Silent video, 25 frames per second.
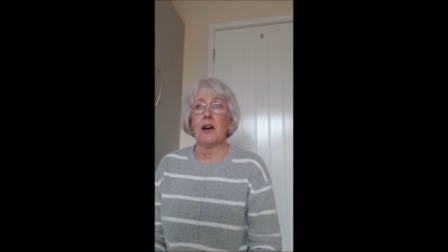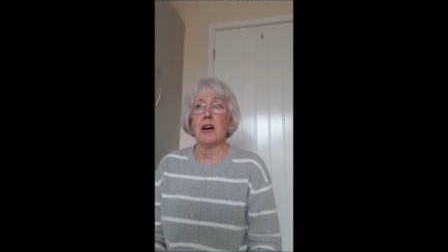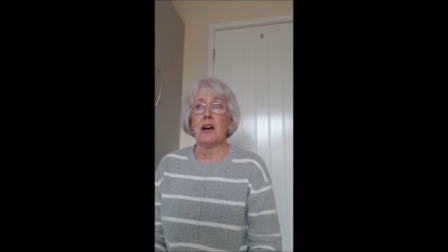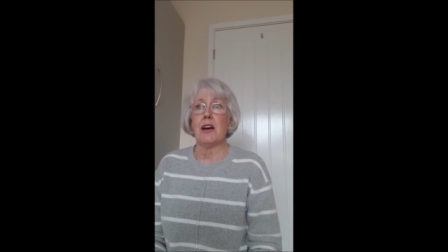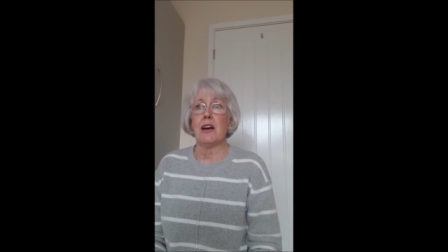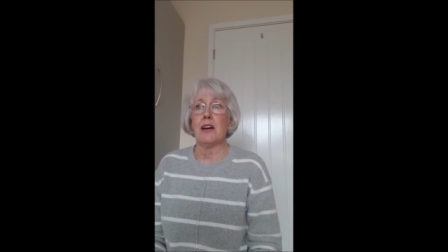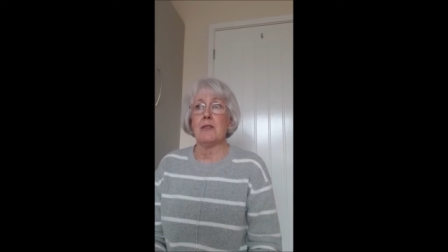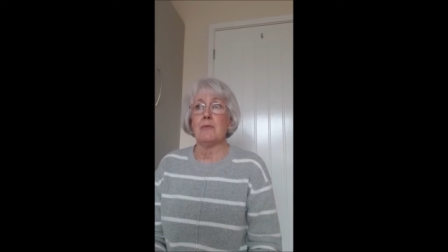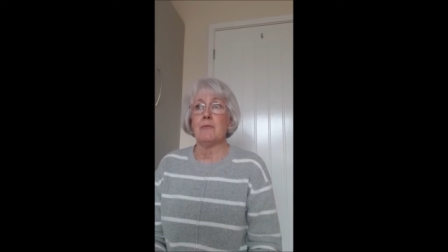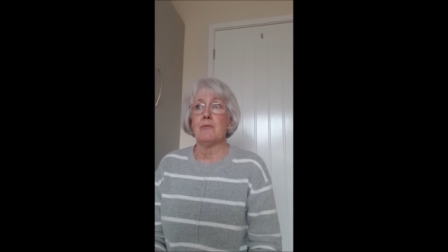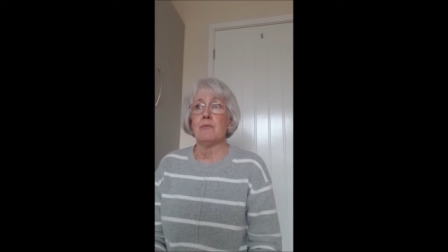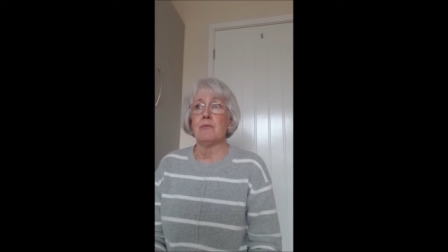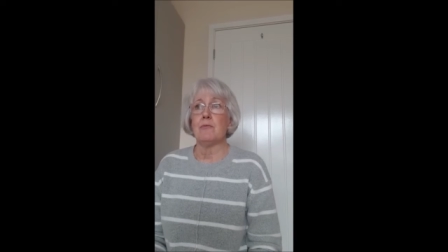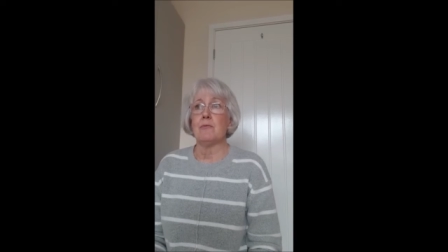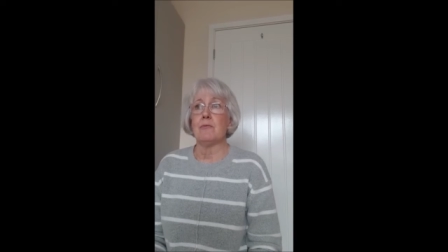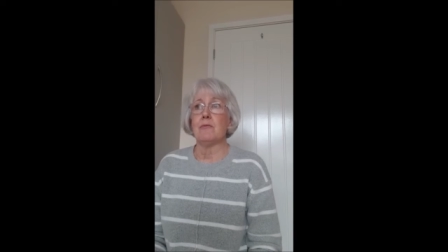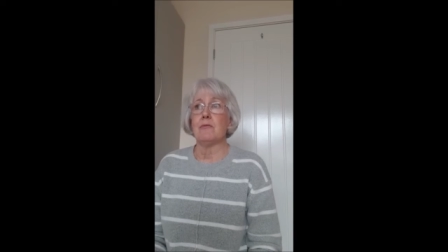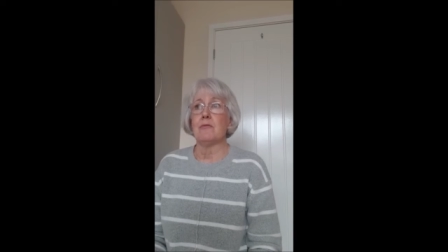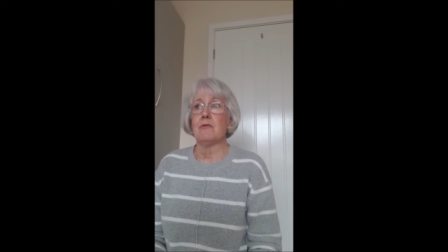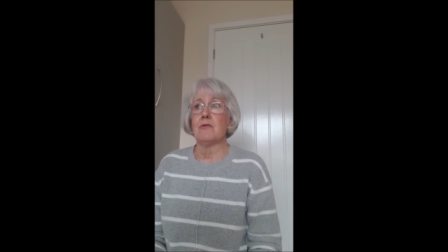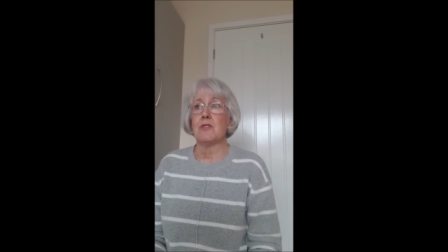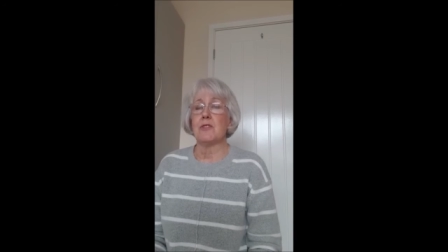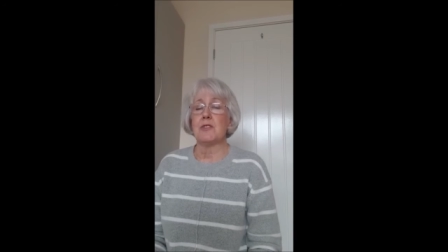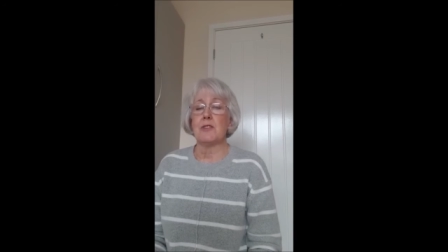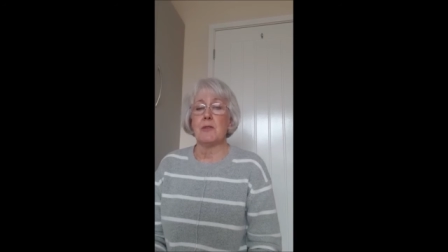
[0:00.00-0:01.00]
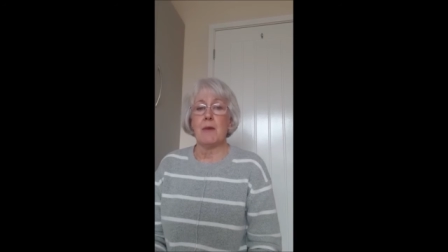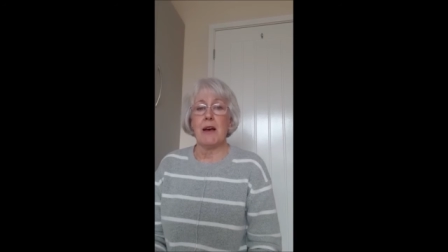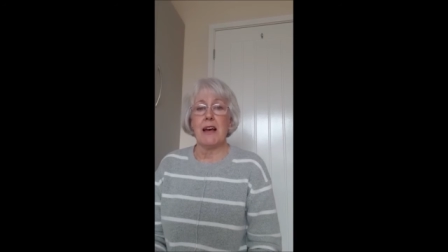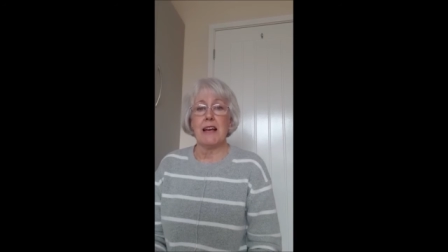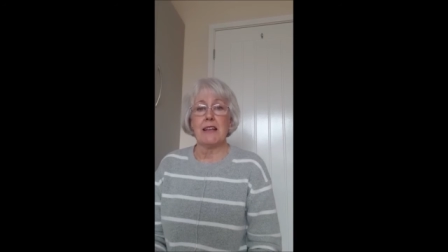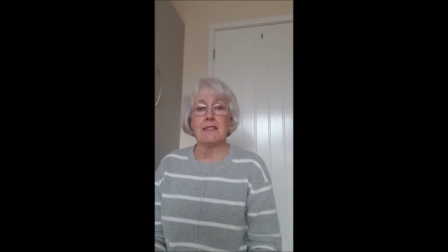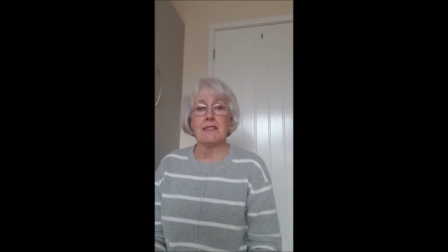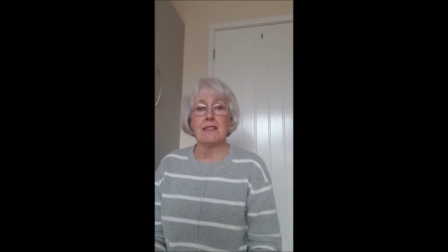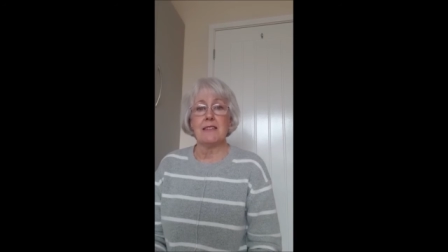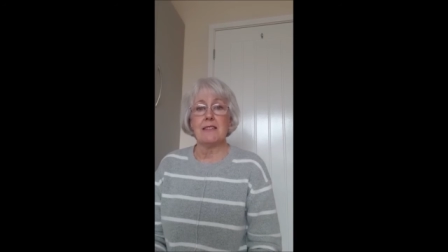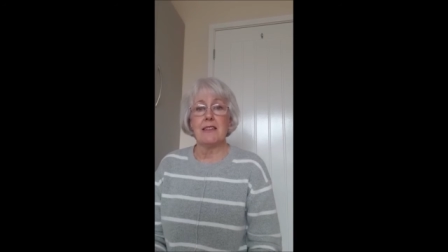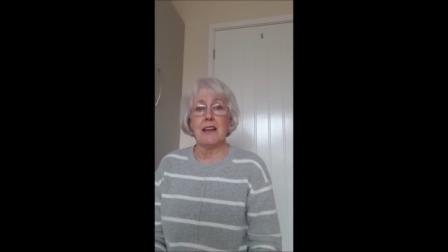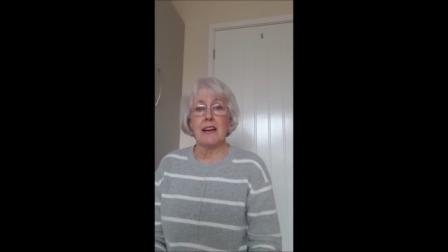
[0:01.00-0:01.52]
um, for some
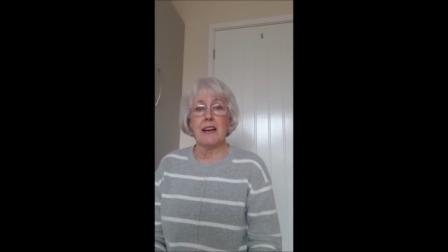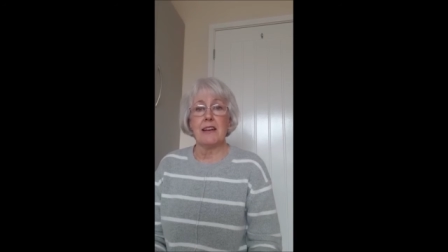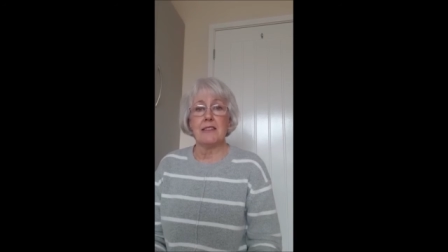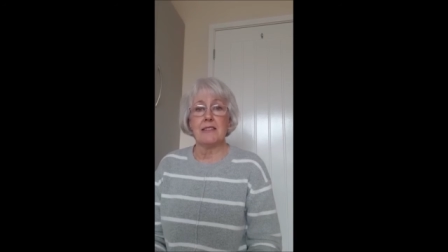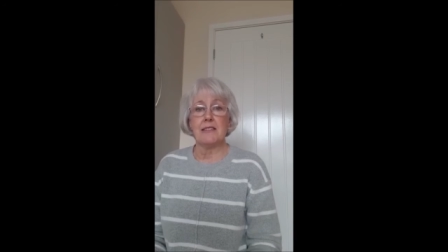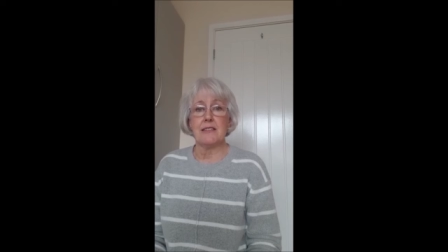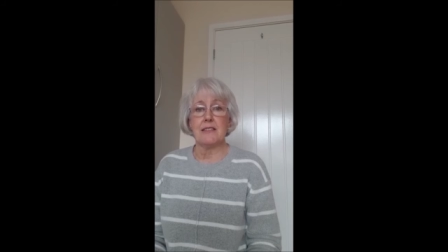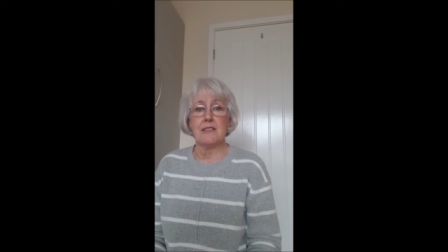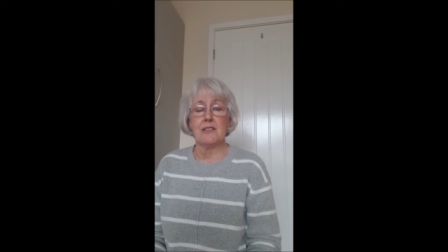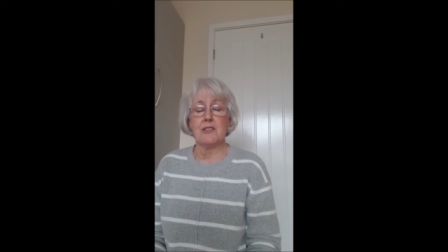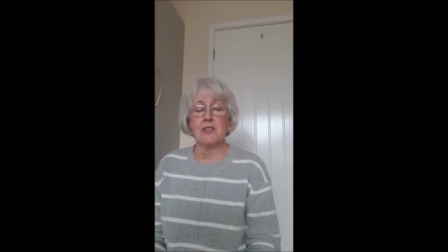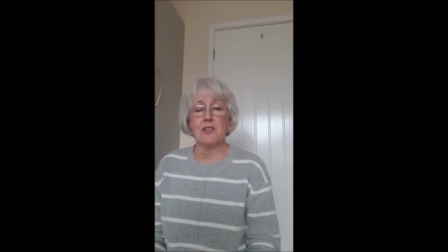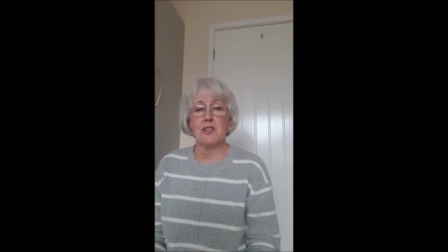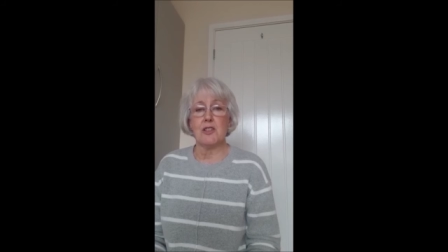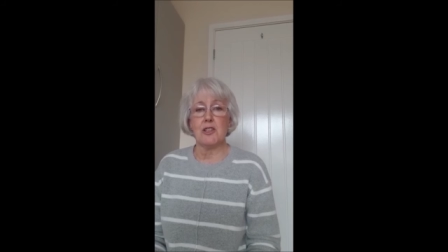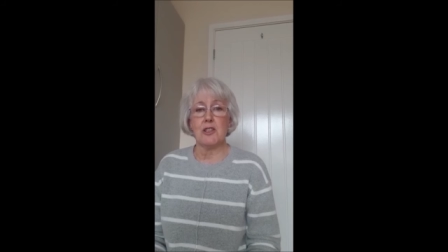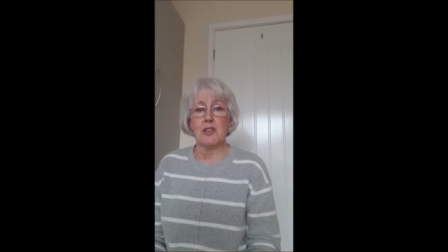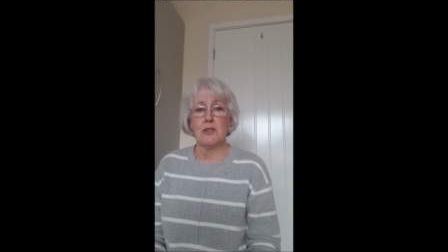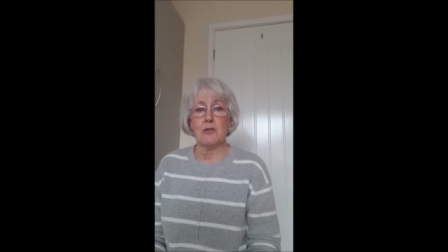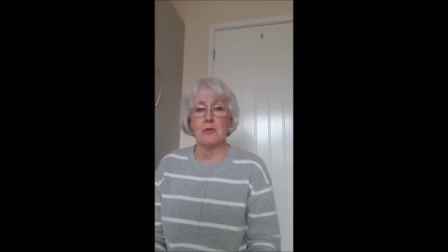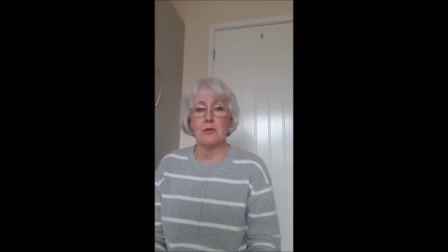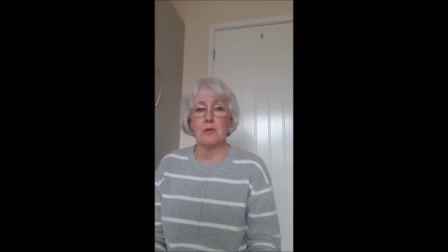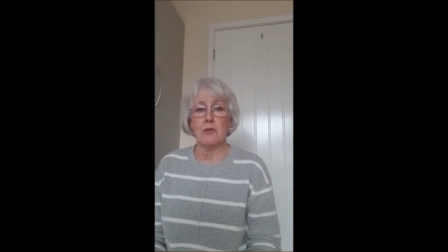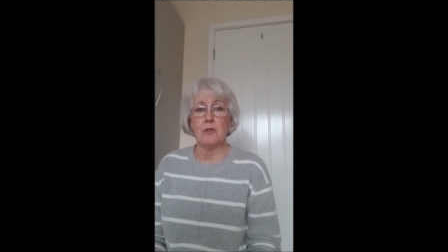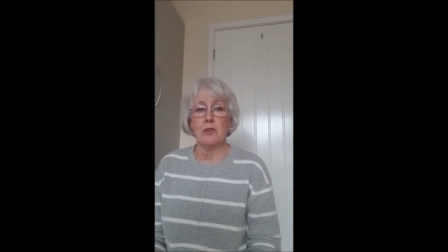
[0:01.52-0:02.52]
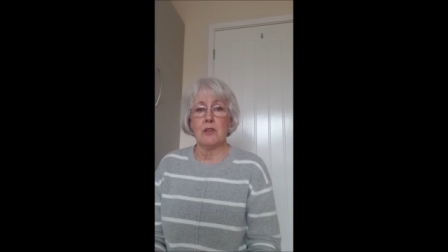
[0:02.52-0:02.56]
exercises to do